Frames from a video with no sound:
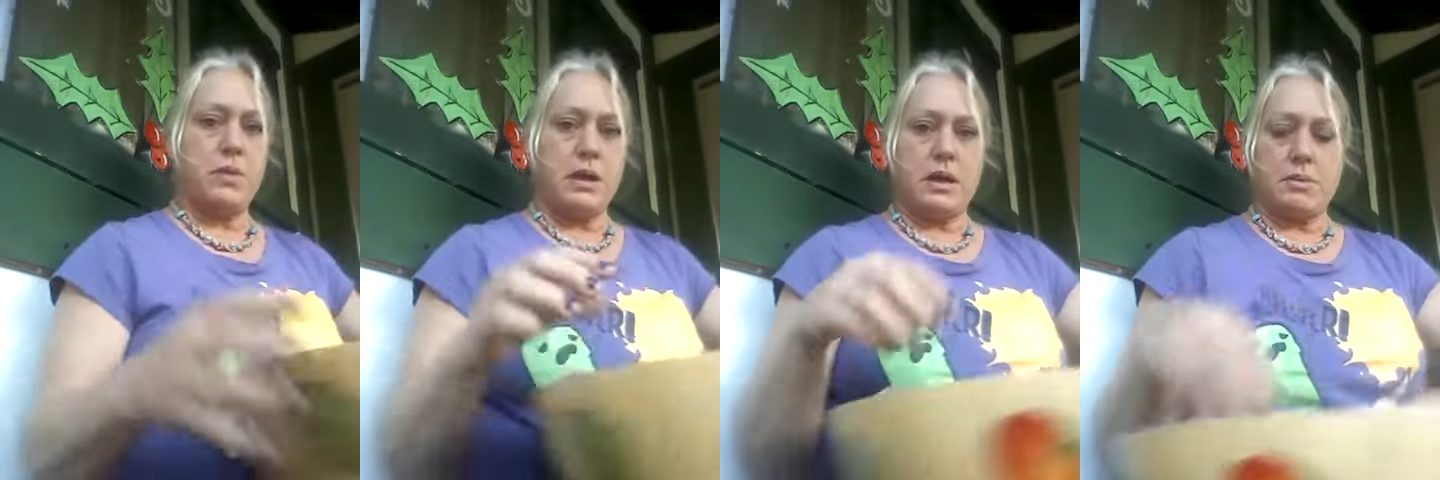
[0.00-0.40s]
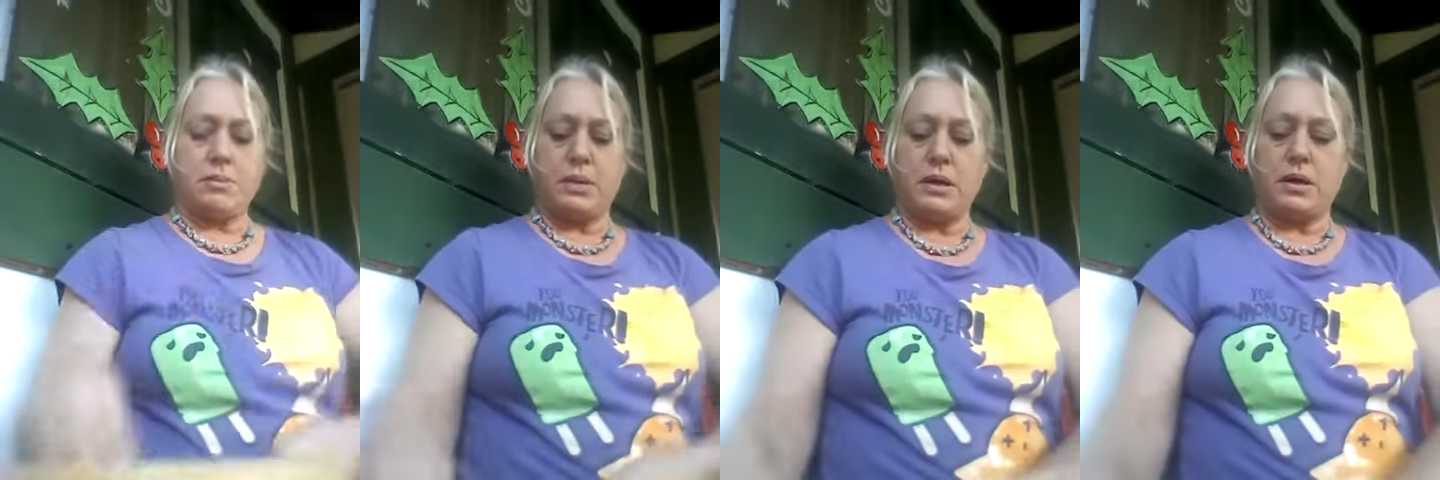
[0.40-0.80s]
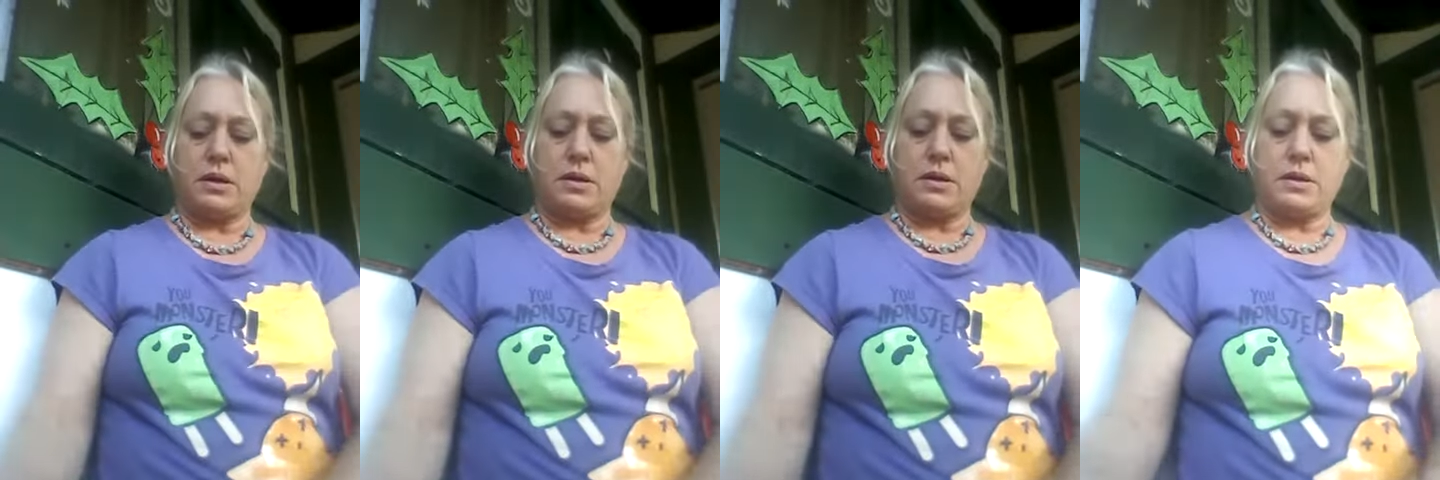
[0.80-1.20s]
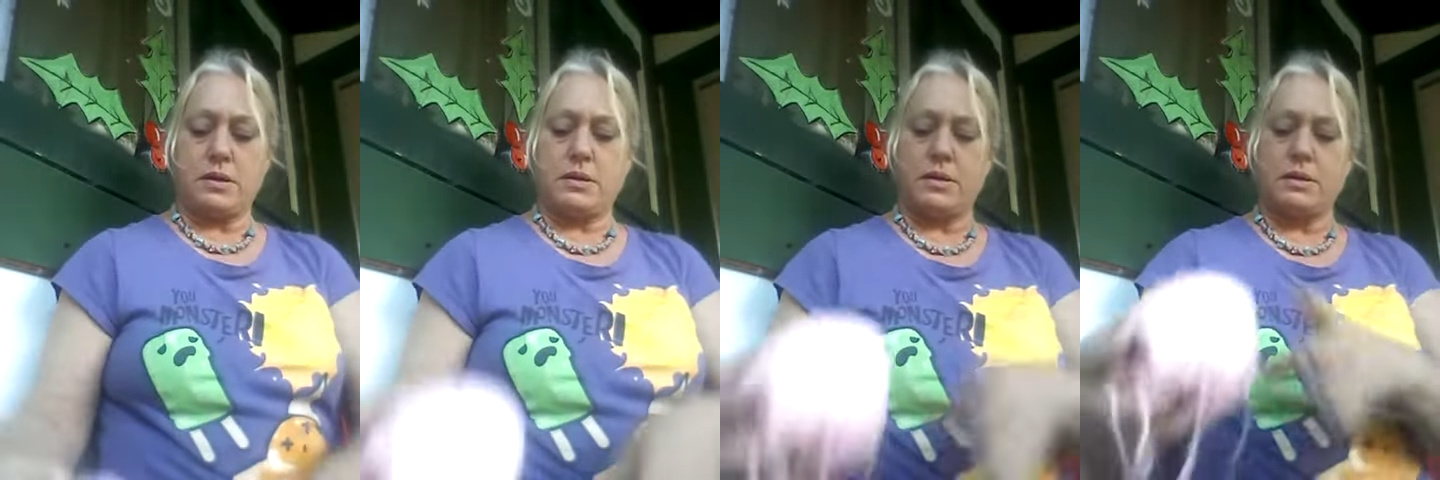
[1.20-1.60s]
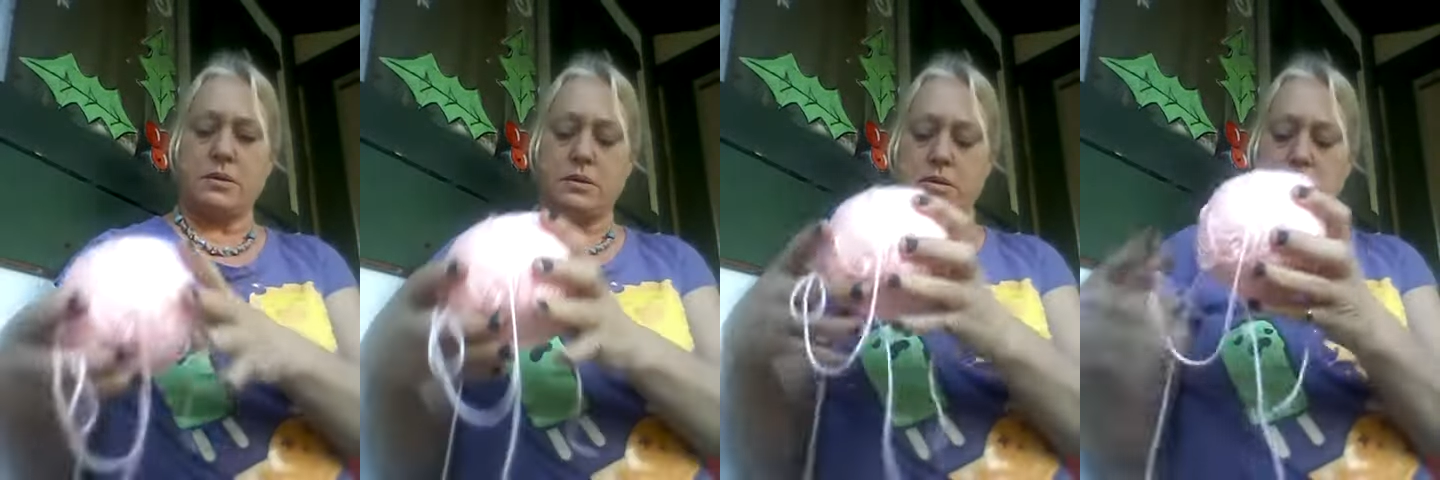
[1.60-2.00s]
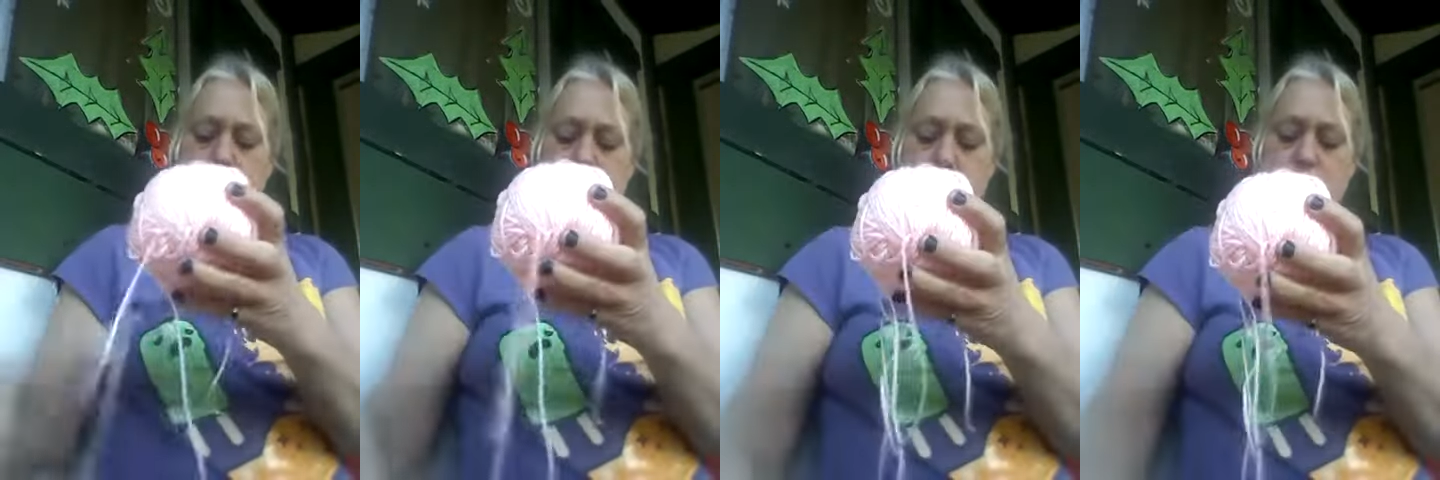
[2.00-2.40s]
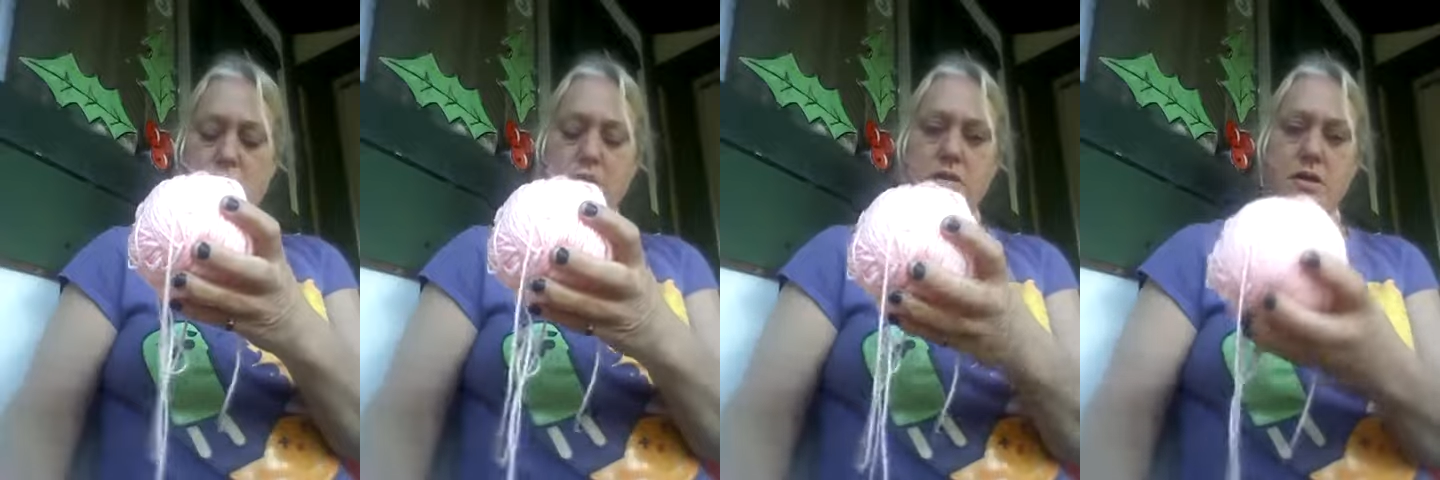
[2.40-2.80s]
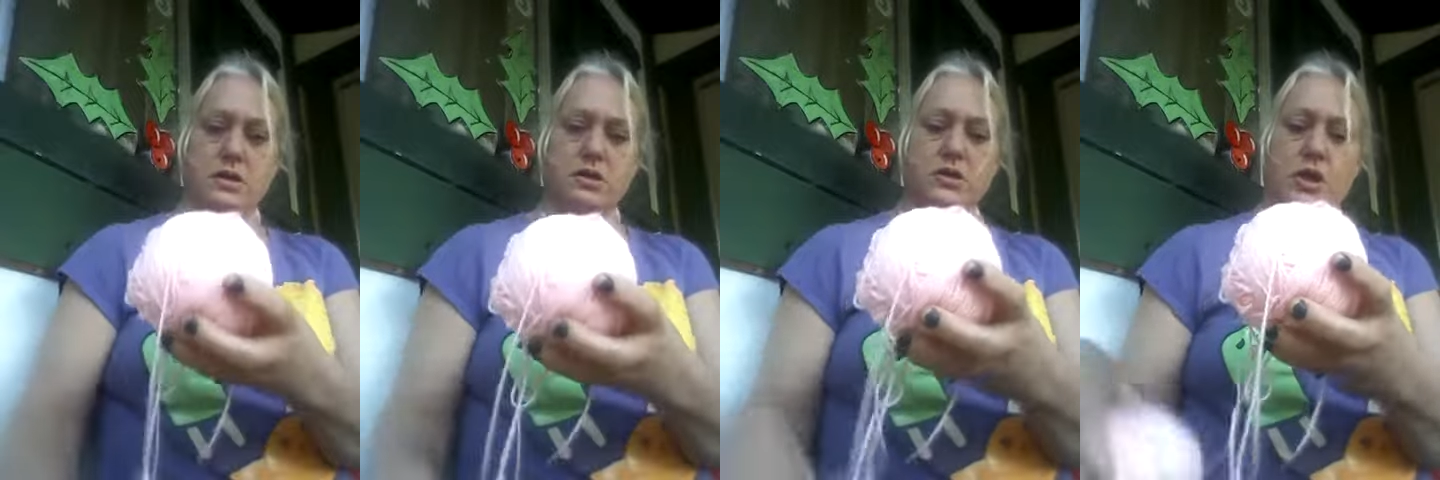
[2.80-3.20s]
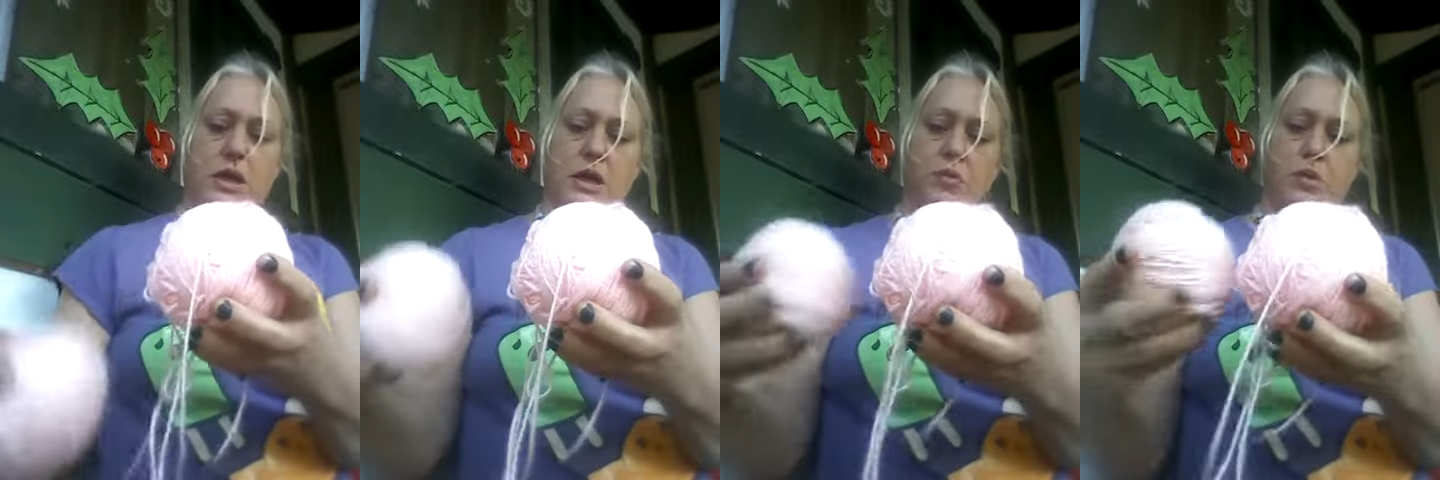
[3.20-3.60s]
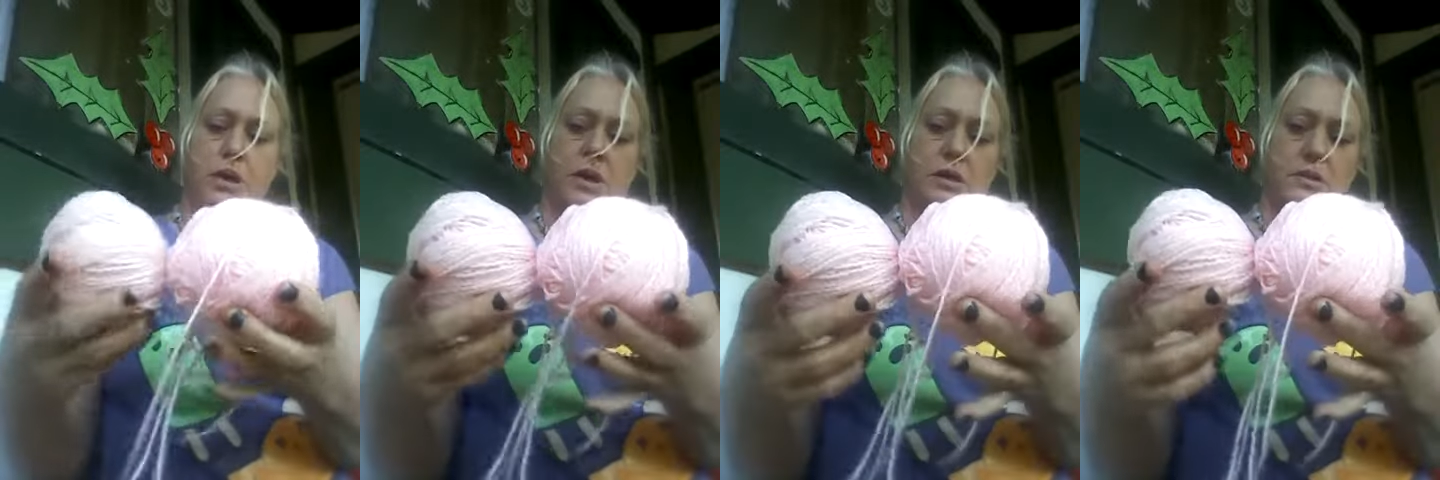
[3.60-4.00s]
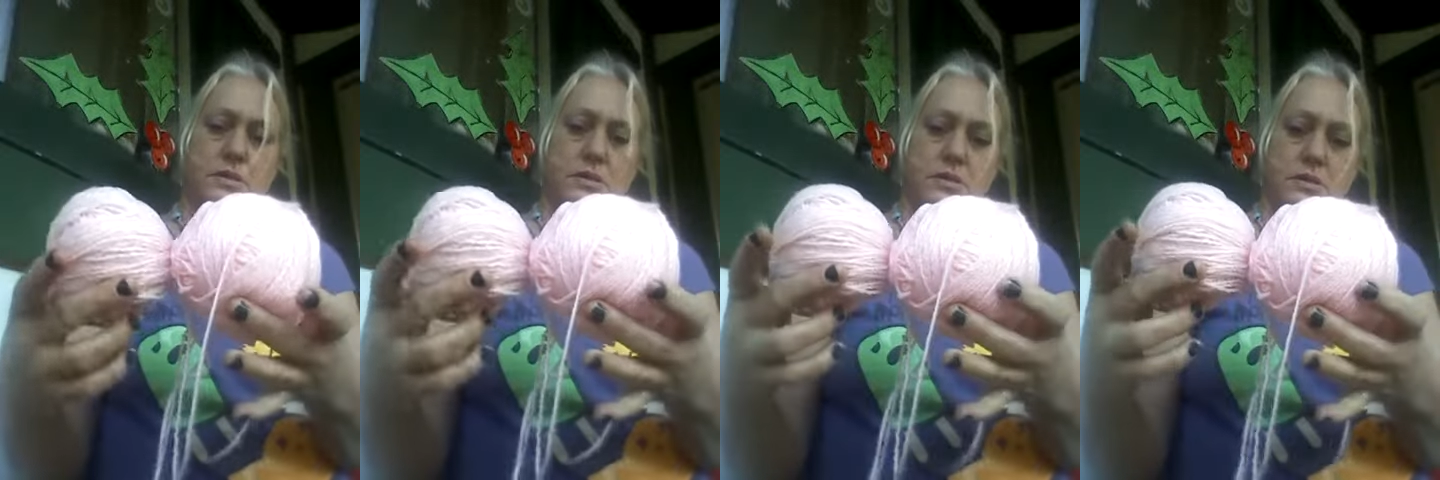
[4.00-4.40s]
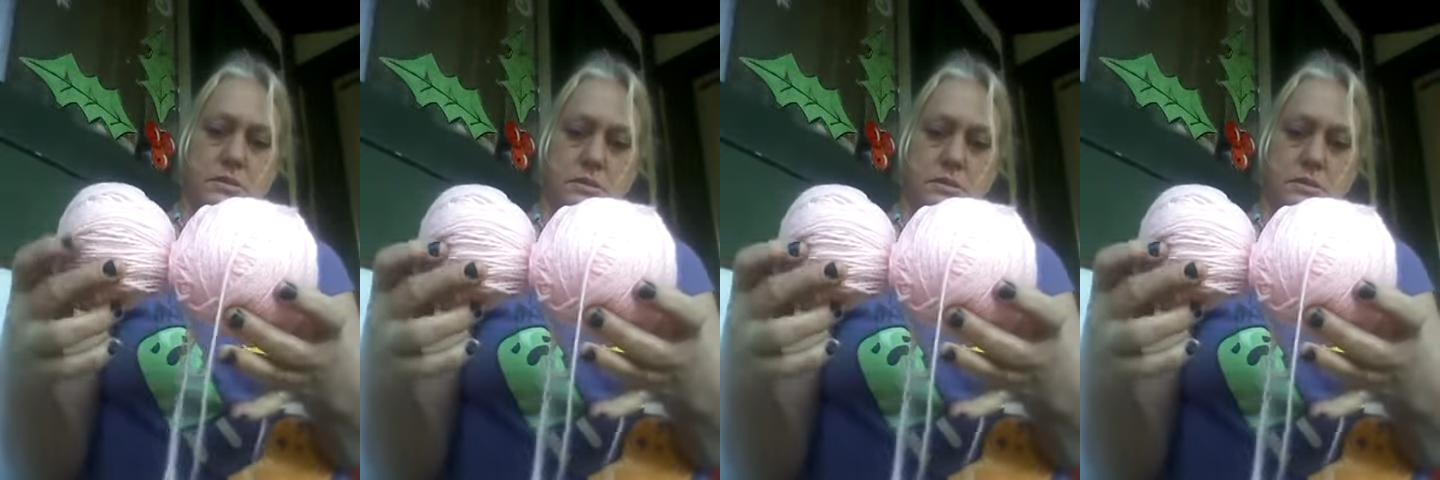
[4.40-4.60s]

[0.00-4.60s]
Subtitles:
make it pink. So I've got these shiny pinks.